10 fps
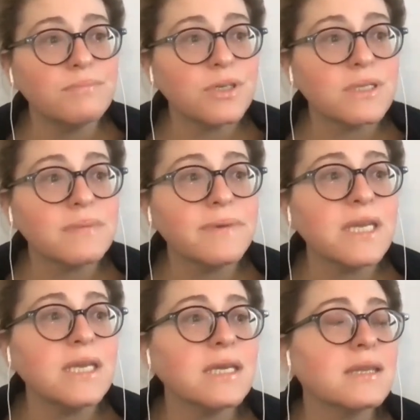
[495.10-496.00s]

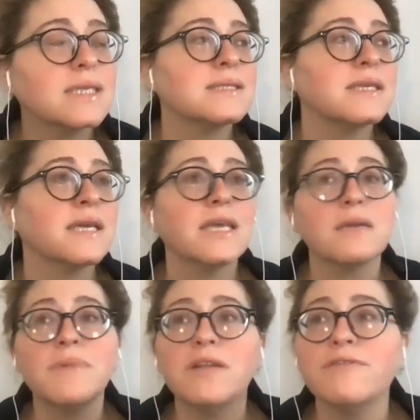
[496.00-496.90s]
participating in, let's say,
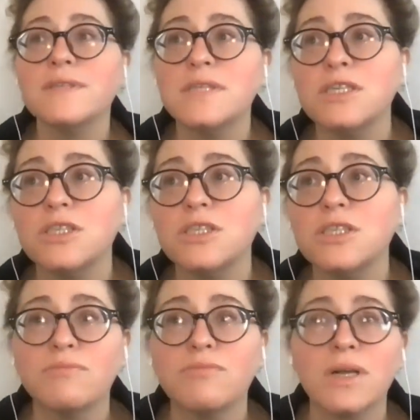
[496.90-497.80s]
like a
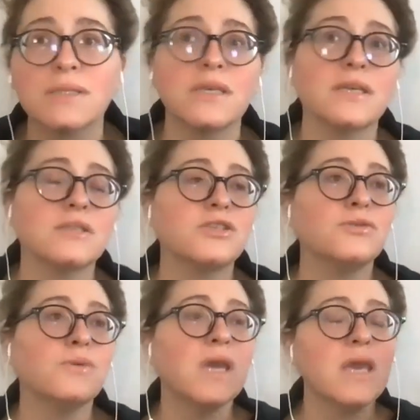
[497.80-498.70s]
manifestation process,
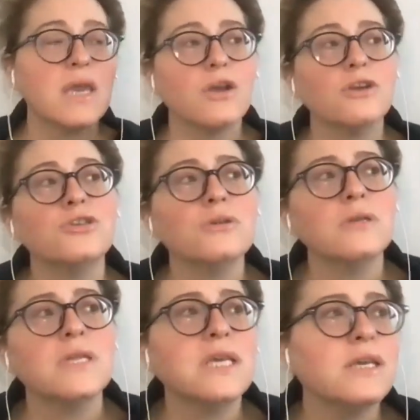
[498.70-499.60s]
you are
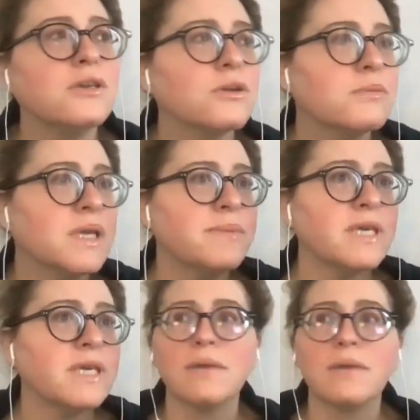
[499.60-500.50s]
journaling, you're
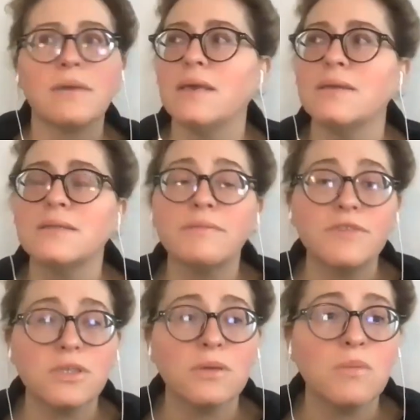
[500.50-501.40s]
maybe like making some
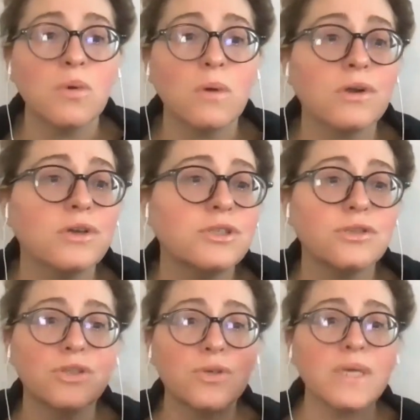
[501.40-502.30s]
vision boards,
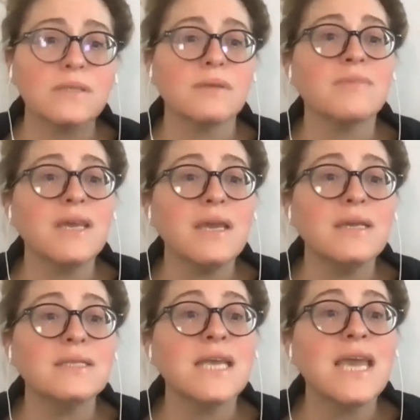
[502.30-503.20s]
you're doing some
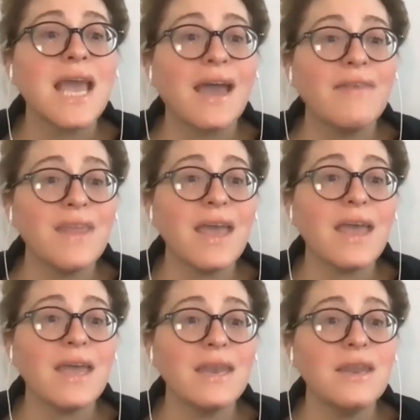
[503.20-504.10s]
things, and
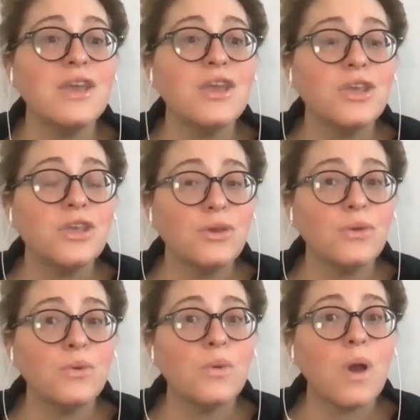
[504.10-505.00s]
then
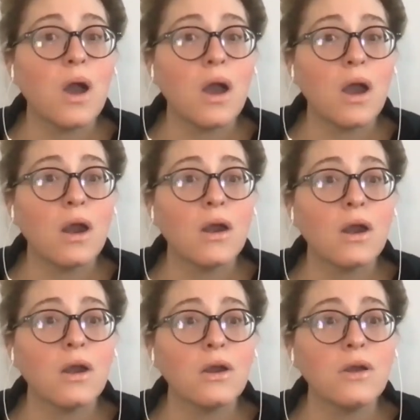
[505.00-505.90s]
you
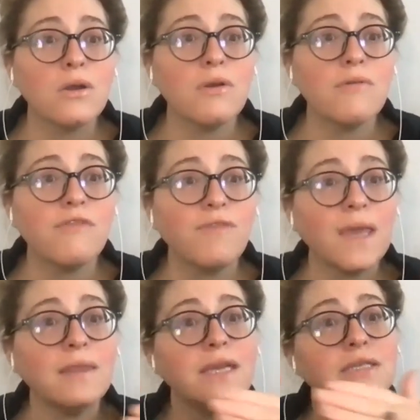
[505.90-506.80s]
are
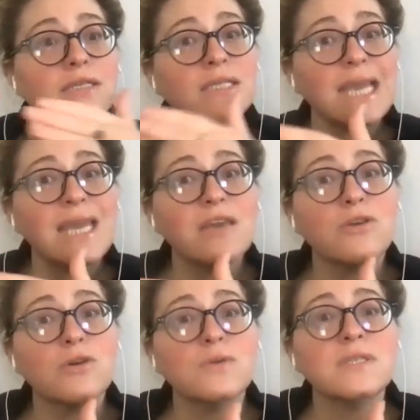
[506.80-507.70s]
failing to take
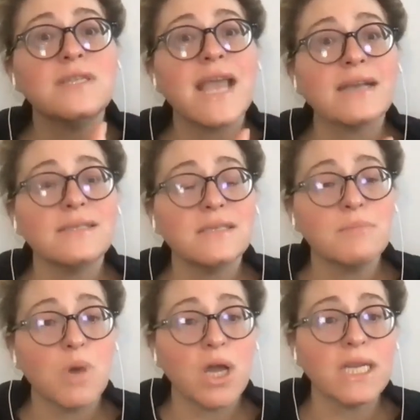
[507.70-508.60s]
those next
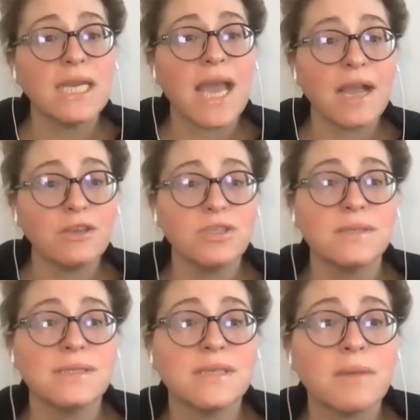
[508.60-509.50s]
embodied
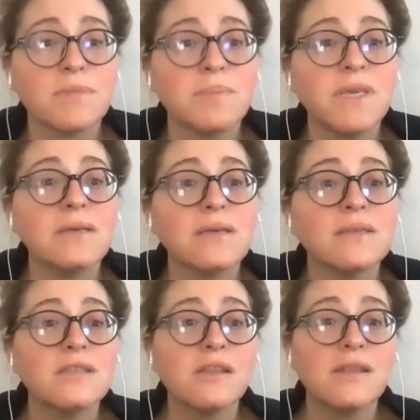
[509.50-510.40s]
action steps. Because
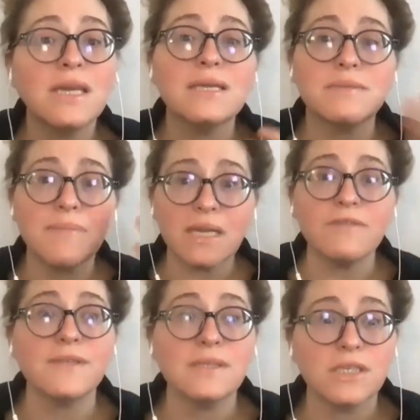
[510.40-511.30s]
the thing is,
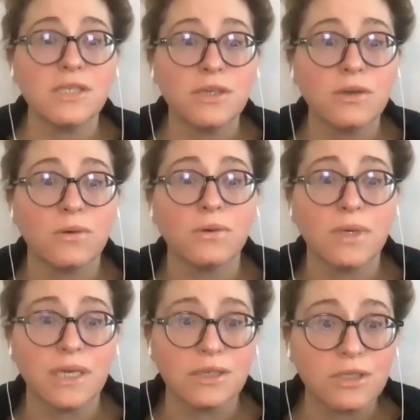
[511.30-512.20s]
manifestation and
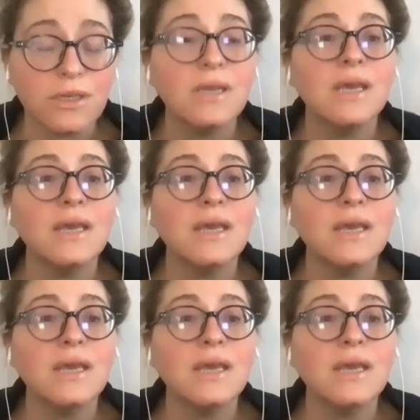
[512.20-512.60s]
co-creation